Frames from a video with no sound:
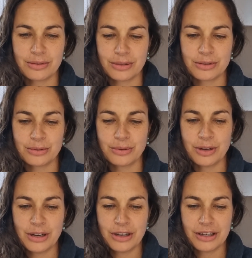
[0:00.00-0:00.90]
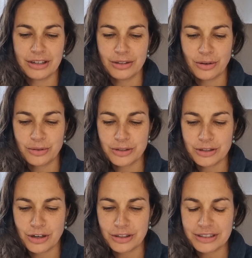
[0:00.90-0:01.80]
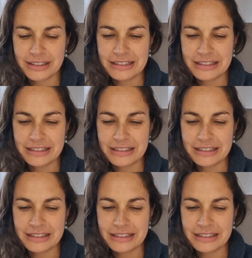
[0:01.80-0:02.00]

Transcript: or to not